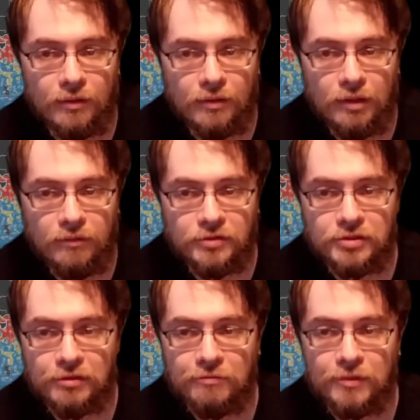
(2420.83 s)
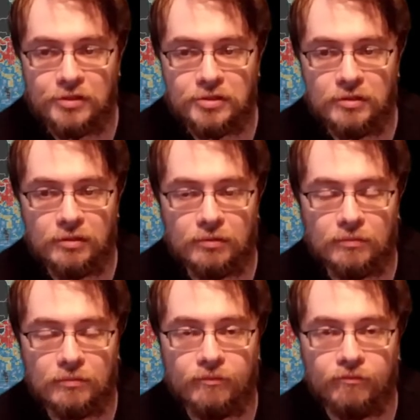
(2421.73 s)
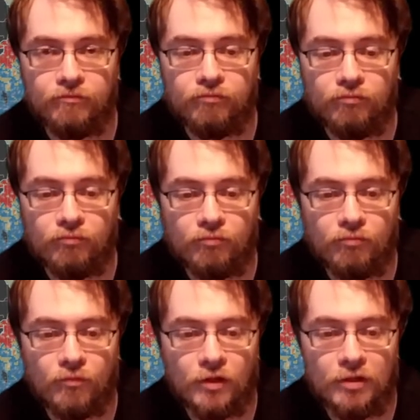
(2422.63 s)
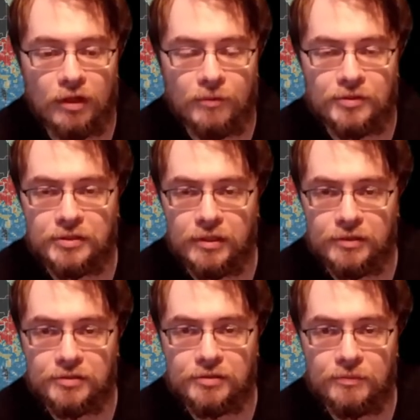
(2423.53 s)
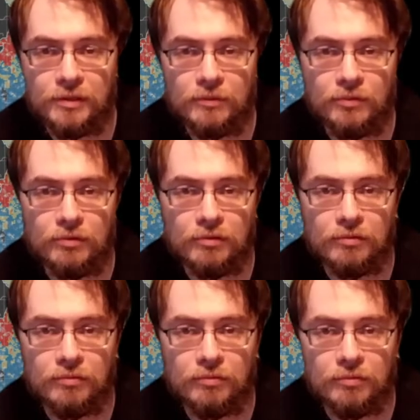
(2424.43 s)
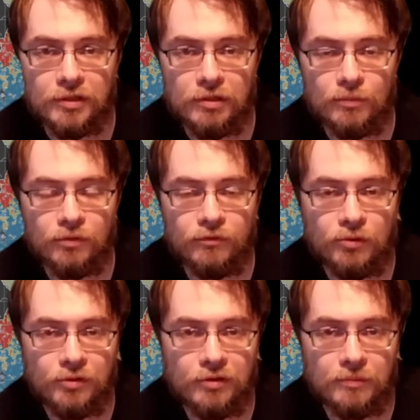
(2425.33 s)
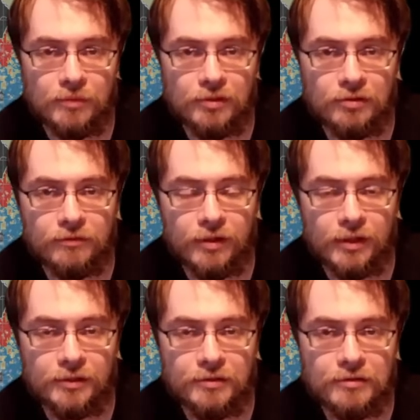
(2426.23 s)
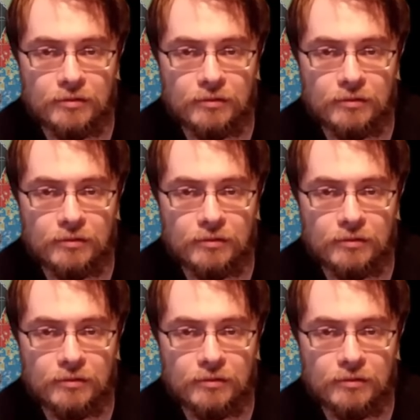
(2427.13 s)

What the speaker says: Even just mentioning climate change to people can provoke them into violence.